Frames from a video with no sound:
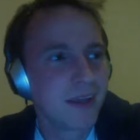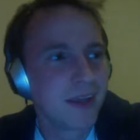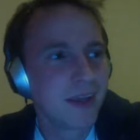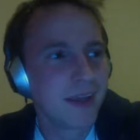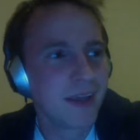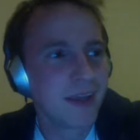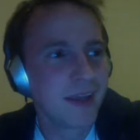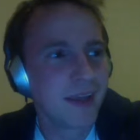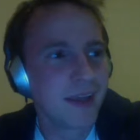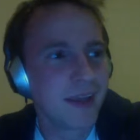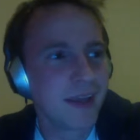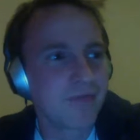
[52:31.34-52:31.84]

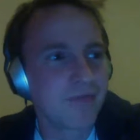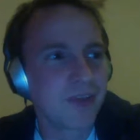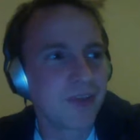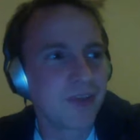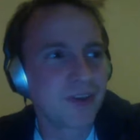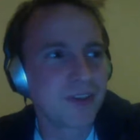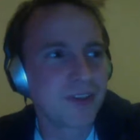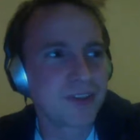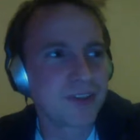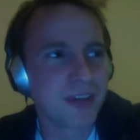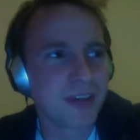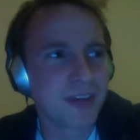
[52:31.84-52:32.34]
it
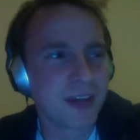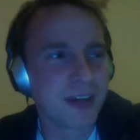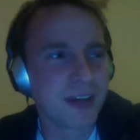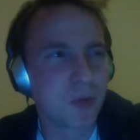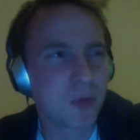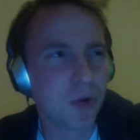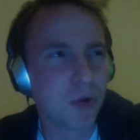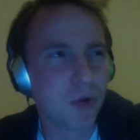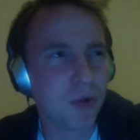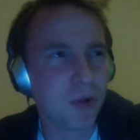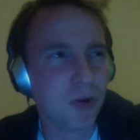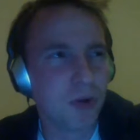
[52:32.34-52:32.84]
feels like
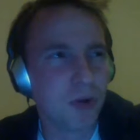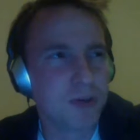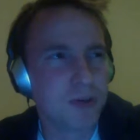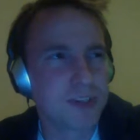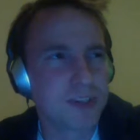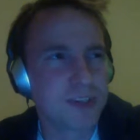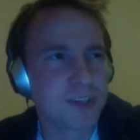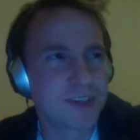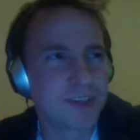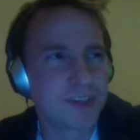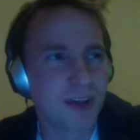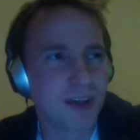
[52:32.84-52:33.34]
we're losing
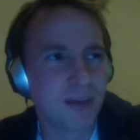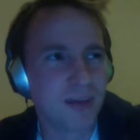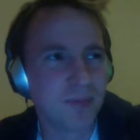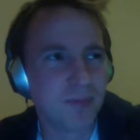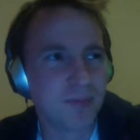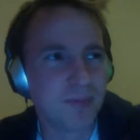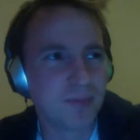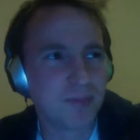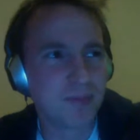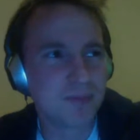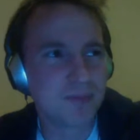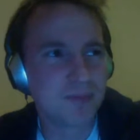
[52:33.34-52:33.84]

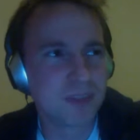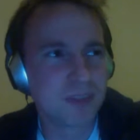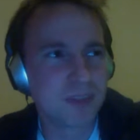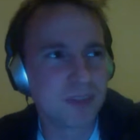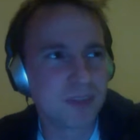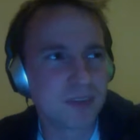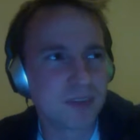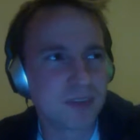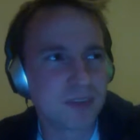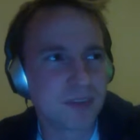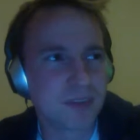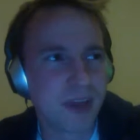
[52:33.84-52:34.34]
something
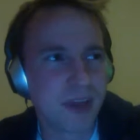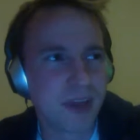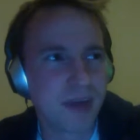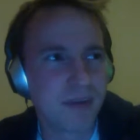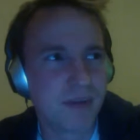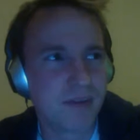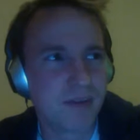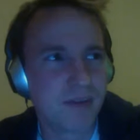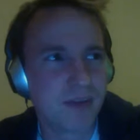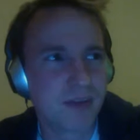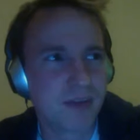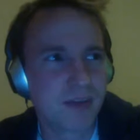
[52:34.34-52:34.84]

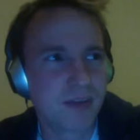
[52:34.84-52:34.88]
that